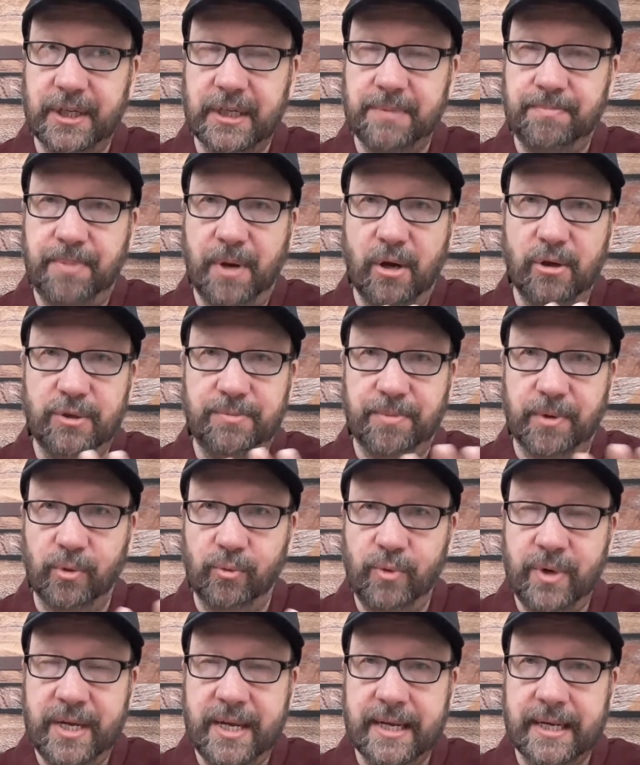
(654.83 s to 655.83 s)
posts per
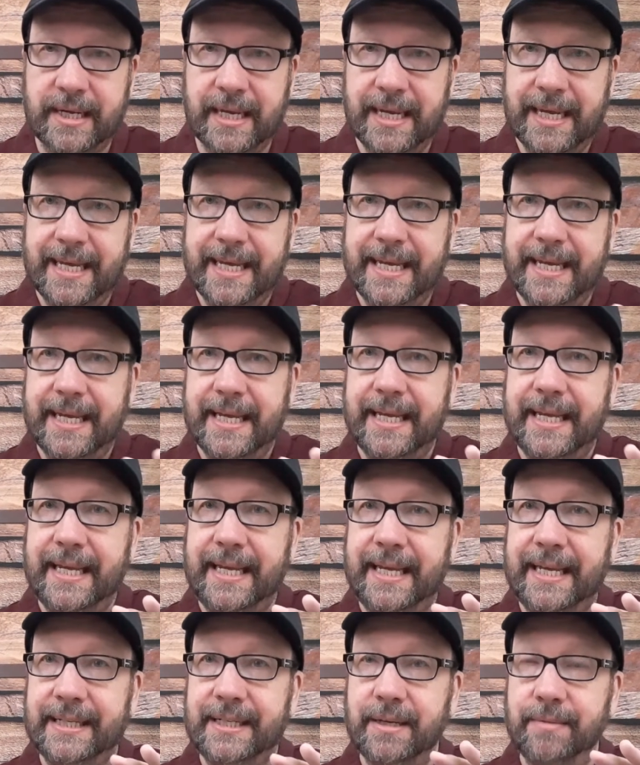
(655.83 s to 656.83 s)
week.
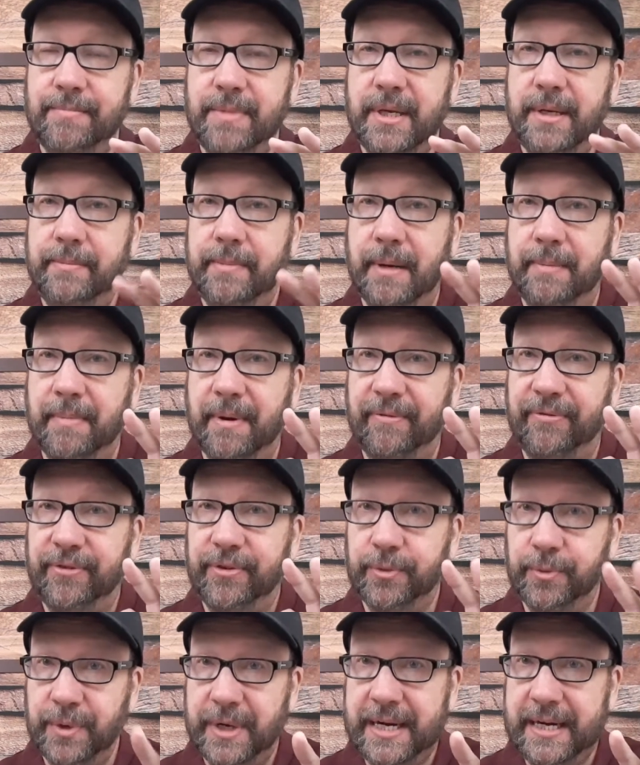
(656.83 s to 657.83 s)
It's a minimum of
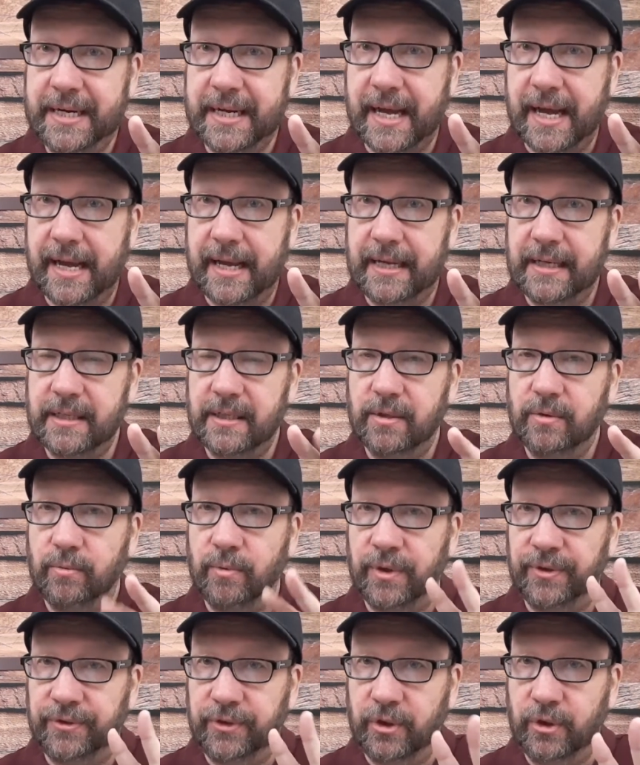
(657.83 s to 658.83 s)
3 days
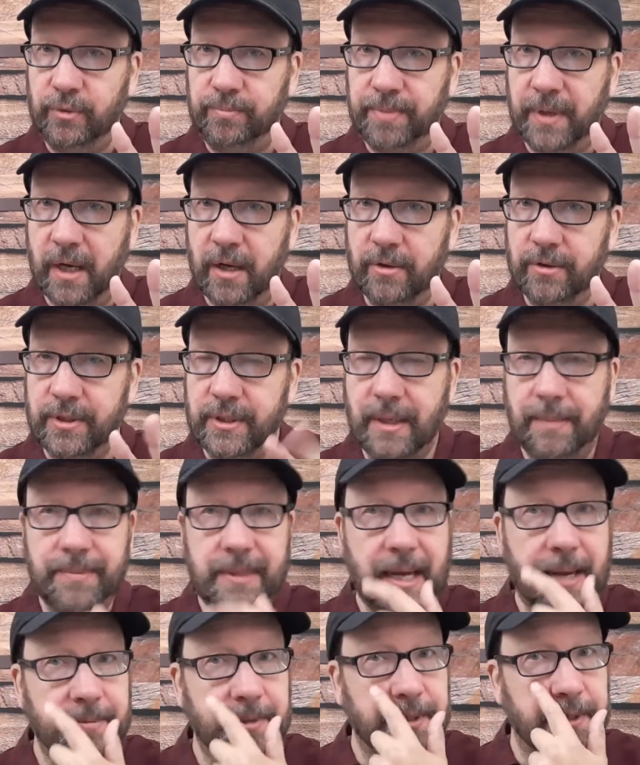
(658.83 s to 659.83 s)
with 2 posts.
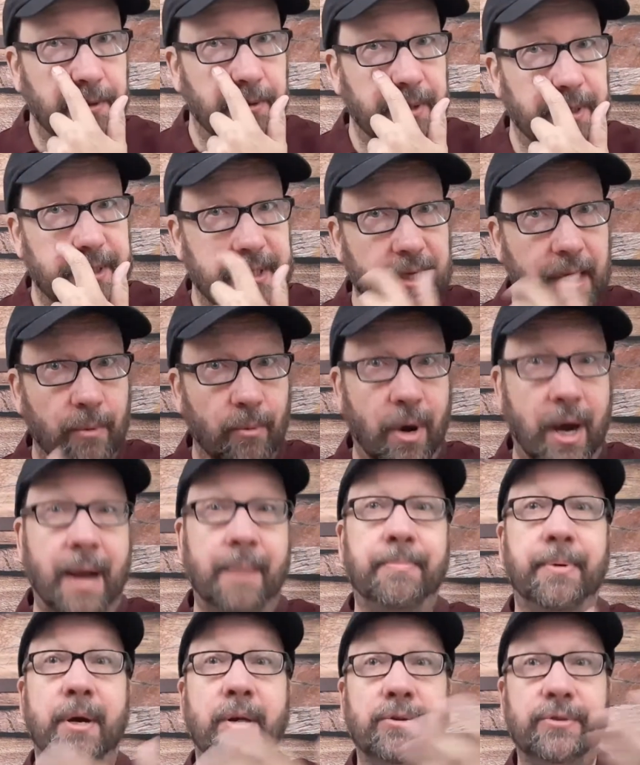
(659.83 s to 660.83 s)
Sometimes students say, well, I
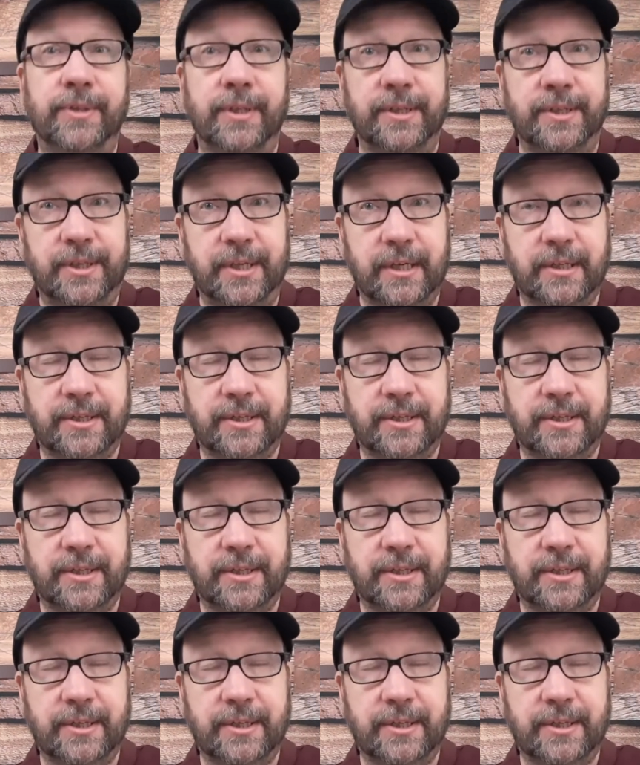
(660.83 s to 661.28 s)
posted 6